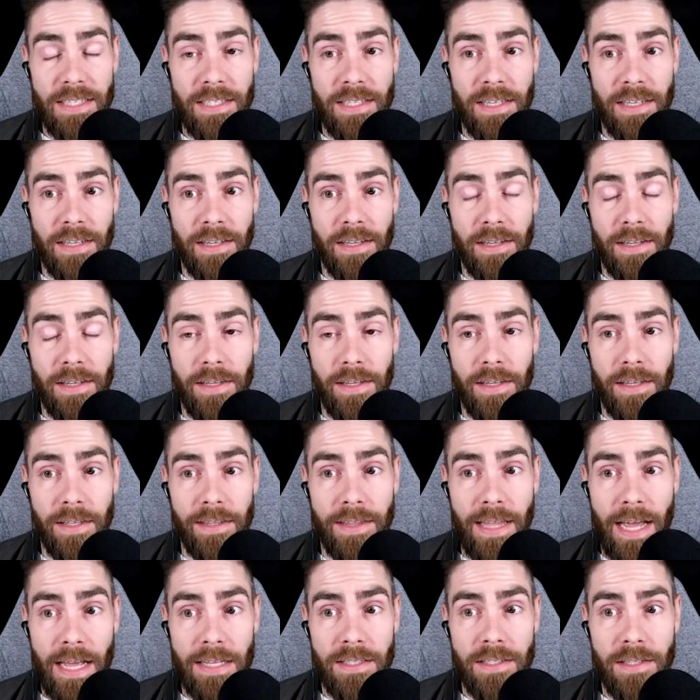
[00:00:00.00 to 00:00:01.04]
a
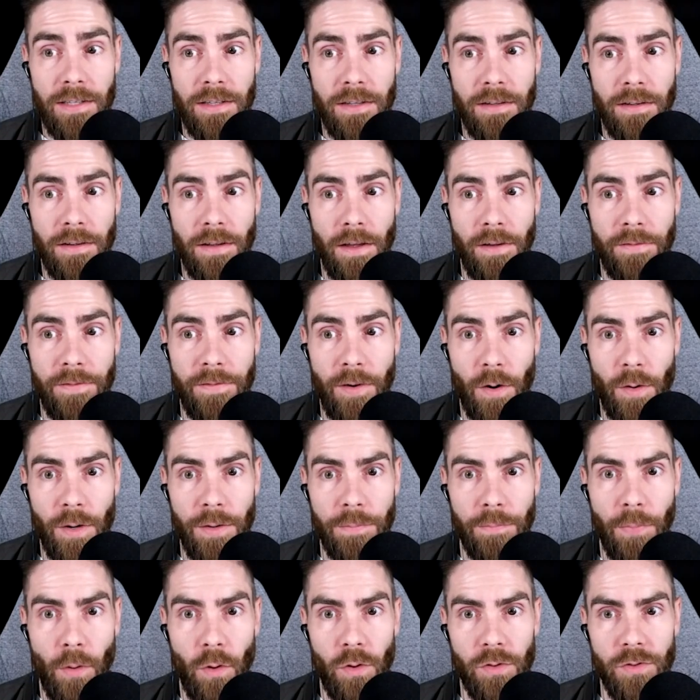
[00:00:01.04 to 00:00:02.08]
that's a, a very
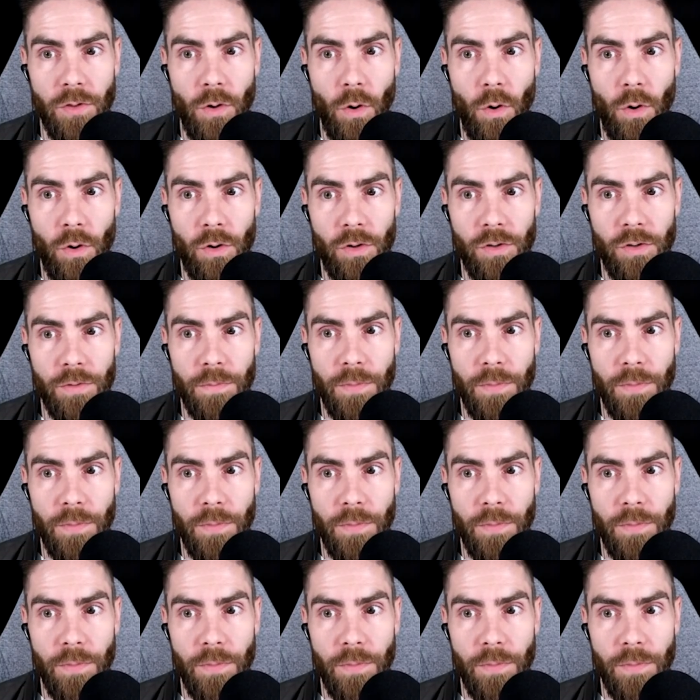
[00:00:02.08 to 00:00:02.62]
bold goal,